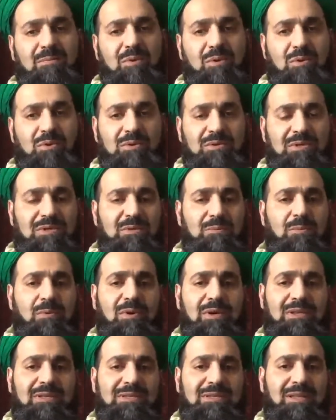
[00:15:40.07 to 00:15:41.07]
because this
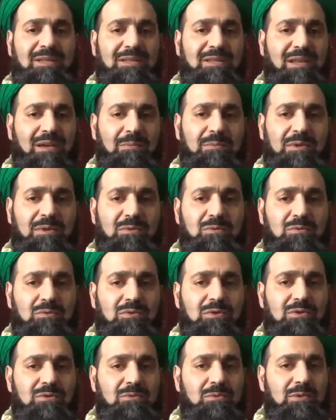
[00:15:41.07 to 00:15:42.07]
book is not coming to
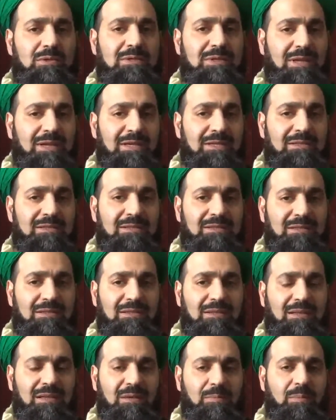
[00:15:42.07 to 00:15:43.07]
just recite
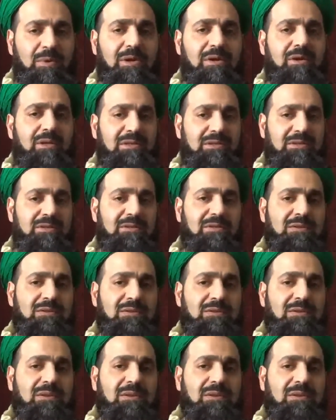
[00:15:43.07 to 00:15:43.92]
like parrots,